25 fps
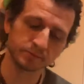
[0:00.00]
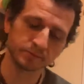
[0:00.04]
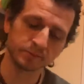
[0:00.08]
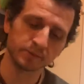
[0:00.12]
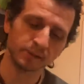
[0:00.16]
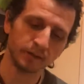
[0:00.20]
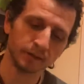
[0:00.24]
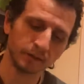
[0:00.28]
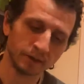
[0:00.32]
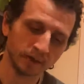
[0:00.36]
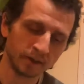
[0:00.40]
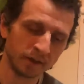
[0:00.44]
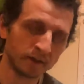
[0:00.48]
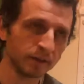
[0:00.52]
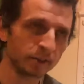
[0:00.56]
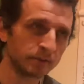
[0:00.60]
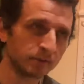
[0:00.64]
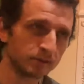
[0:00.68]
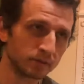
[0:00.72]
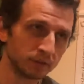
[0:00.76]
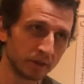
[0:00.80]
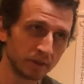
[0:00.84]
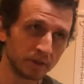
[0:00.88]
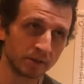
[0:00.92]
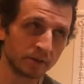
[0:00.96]
So
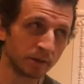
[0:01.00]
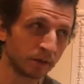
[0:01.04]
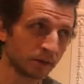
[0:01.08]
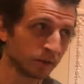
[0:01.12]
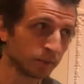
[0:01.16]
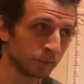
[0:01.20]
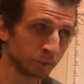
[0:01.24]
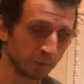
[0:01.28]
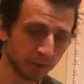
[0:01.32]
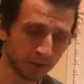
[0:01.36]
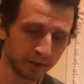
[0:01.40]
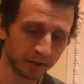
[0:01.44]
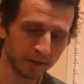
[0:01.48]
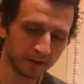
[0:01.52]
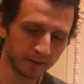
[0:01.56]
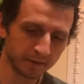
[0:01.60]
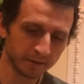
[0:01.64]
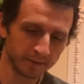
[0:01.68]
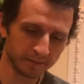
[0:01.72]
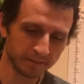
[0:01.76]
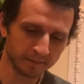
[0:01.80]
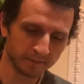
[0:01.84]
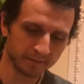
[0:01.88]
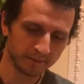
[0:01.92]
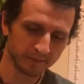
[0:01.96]
that's another warning
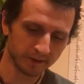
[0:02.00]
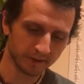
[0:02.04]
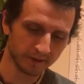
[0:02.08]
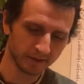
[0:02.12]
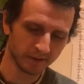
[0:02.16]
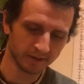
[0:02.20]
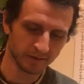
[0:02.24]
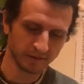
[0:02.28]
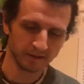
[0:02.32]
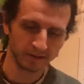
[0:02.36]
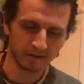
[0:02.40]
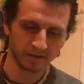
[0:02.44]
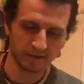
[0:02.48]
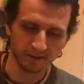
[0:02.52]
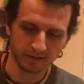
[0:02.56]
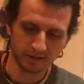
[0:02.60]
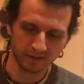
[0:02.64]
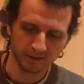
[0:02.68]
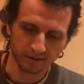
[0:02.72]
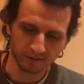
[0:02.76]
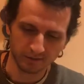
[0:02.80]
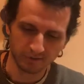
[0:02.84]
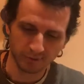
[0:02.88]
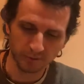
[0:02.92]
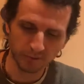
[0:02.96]

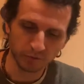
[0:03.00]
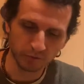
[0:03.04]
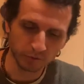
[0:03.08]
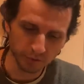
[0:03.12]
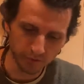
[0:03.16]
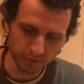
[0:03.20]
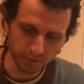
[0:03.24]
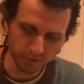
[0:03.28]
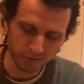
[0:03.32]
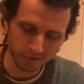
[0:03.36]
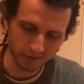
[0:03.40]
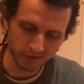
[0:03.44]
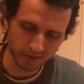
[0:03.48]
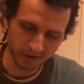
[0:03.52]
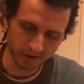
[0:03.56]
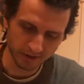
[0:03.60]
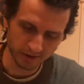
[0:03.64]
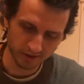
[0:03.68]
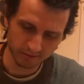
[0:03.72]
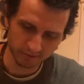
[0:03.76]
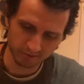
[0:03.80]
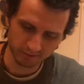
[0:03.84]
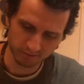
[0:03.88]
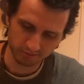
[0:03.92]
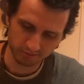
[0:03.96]
from who you should hear.